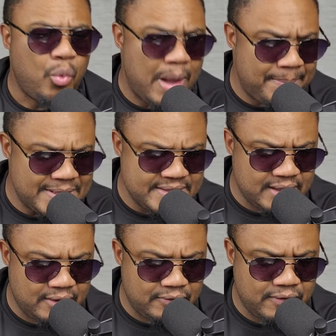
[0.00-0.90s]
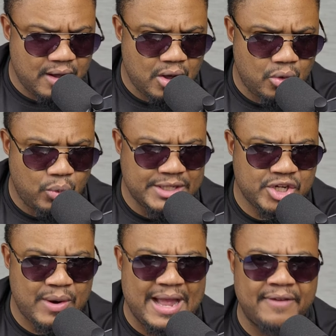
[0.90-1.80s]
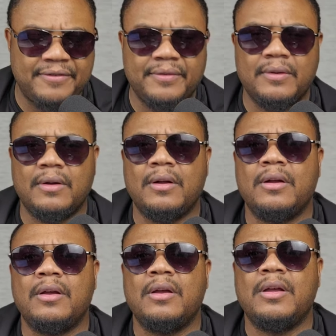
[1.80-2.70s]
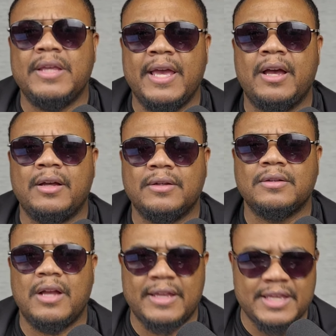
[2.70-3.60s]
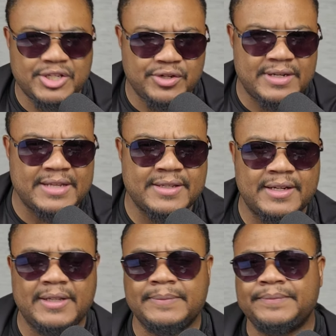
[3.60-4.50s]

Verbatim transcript: weapons of witchcraft. Yeah, against your destiny.